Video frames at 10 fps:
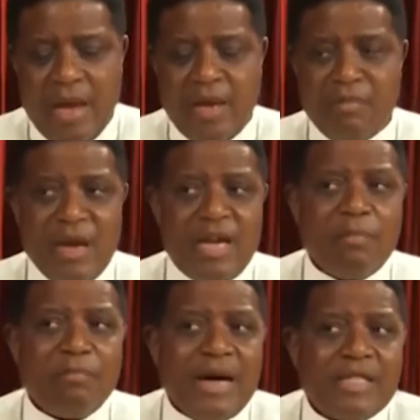In many
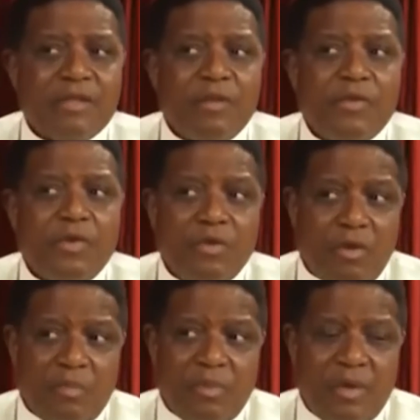parts of
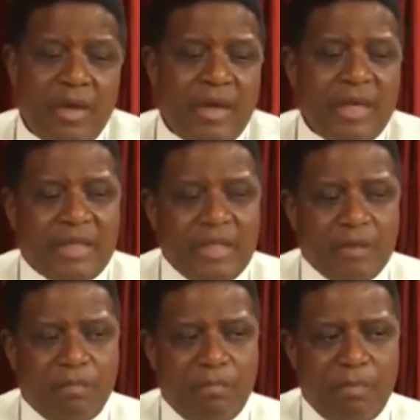Europe, it
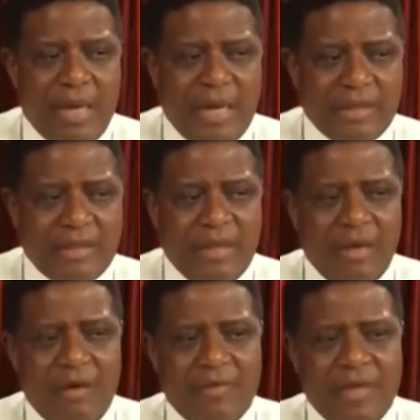is part
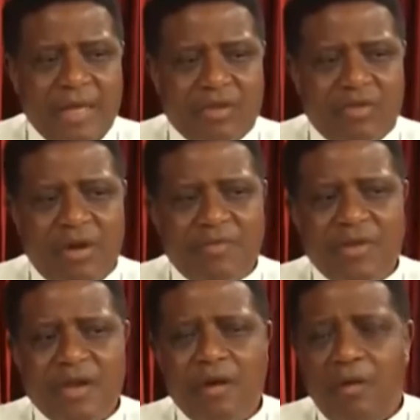of their
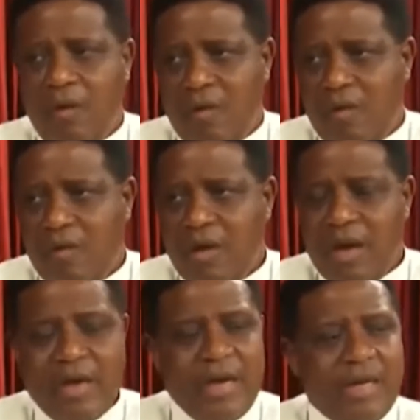traffic law
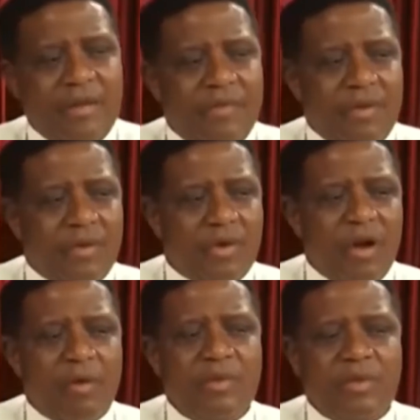that if you
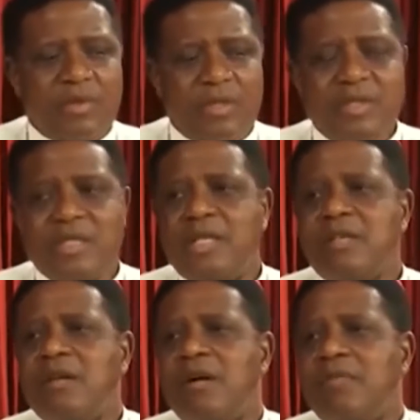come to the
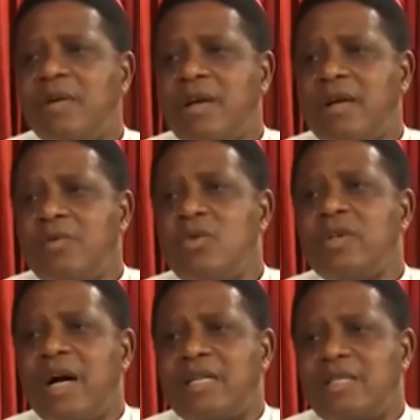scene of a road
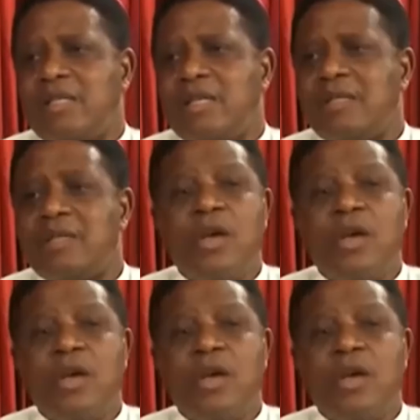accident,